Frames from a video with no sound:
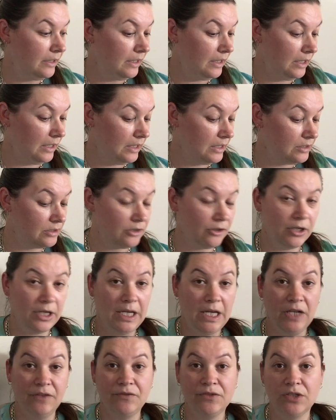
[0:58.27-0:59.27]
And I
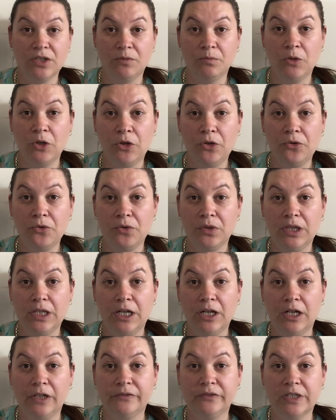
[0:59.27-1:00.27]
have some wool
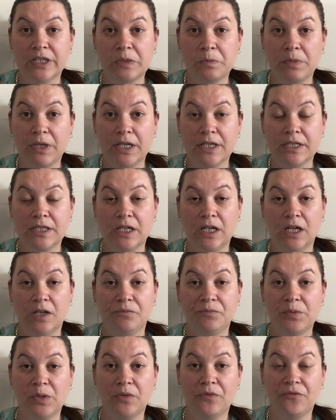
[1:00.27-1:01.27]
that I've just picked
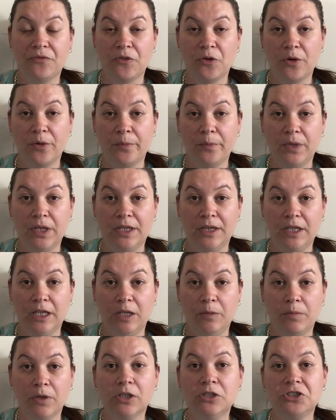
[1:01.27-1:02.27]
up from the
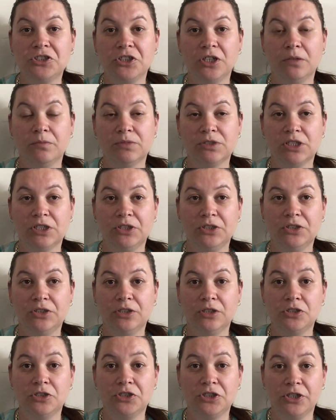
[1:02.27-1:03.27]
post shop
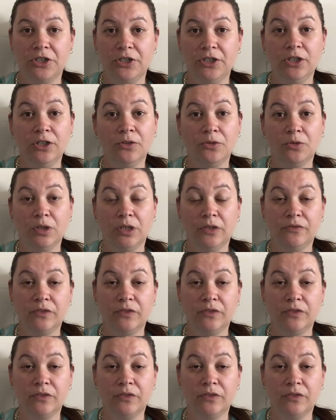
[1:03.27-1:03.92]
to show you. All I've